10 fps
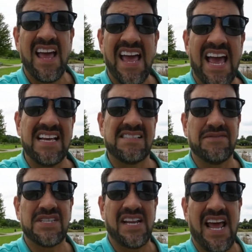as
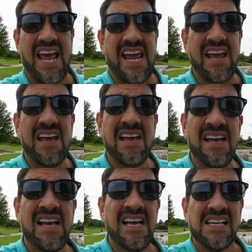of today.
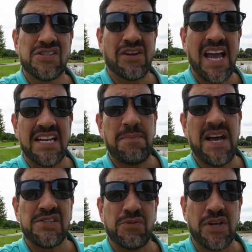So it kind of
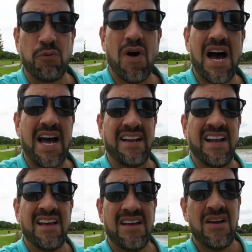depends what you want.
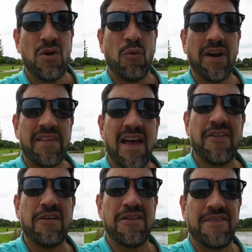One of the
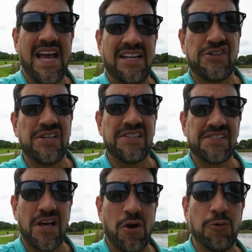other advantages
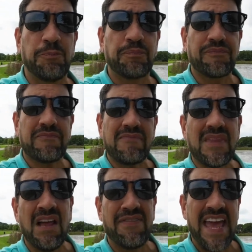though
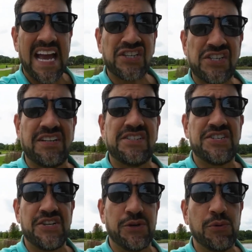of the Action
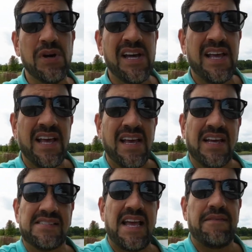2
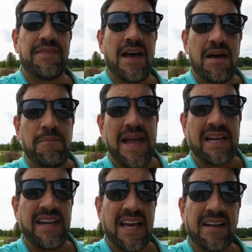is they have the
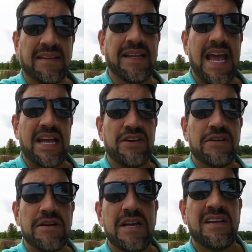magnetic
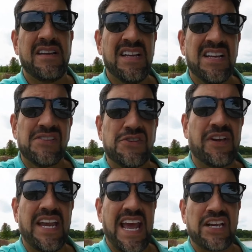lanyard, so you
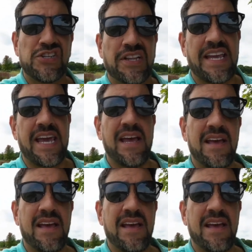can actually